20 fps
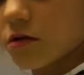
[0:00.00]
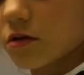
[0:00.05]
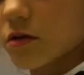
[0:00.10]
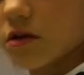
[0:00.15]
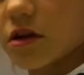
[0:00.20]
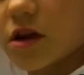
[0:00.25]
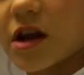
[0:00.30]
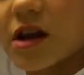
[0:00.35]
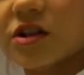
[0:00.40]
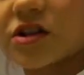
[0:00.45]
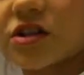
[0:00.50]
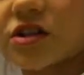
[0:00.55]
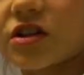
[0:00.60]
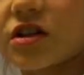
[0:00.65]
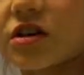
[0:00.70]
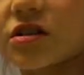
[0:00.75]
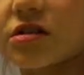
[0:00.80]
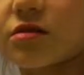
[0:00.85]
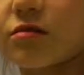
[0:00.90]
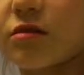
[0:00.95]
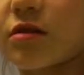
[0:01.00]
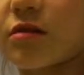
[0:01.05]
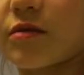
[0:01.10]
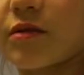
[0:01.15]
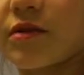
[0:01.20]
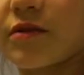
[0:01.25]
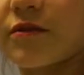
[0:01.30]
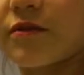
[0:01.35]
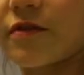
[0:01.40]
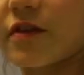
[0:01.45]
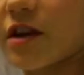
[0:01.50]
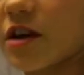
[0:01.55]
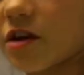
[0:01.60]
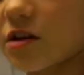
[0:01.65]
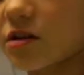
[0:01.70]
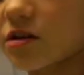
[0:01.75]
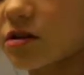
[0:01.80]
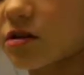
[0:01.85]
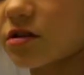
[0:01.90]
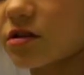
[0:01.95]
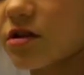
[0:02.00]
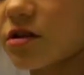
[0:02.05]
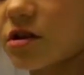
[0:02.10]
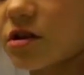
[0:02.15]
And I just got some on my fingers,